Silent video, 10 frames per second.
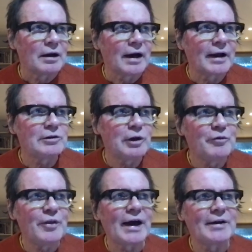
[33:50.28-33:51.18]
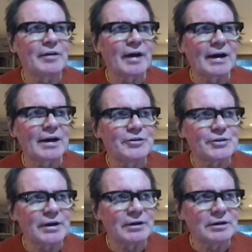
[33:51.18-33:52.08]
I love the idea that I can
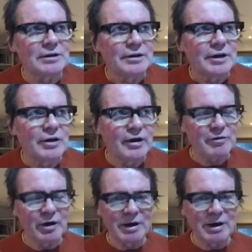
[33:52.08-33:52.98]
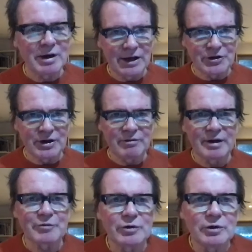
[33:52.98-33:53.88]
still, even at my age and even
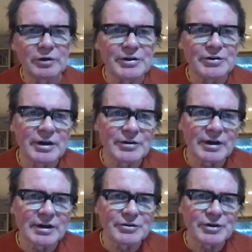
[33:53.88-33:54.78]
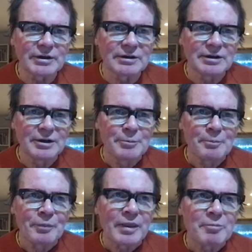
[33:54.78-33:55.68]
after all these years, I can still
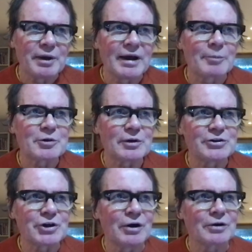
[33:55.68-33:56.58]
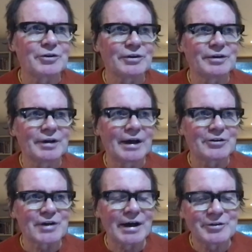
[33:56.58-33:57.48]
be absolutely shocked and
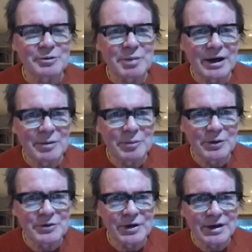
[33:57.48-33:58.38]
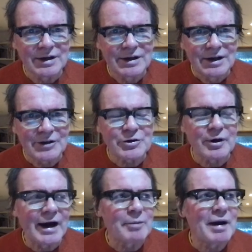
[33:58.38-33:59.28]
excited by music. I saw
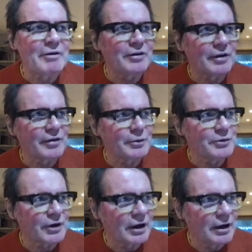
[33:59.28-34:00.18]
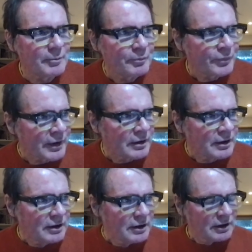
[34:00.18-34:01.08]
Anna Meredith, who's
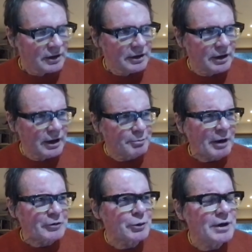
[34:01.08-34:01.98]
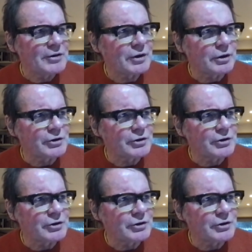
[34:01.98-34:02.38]
about 2 years ago.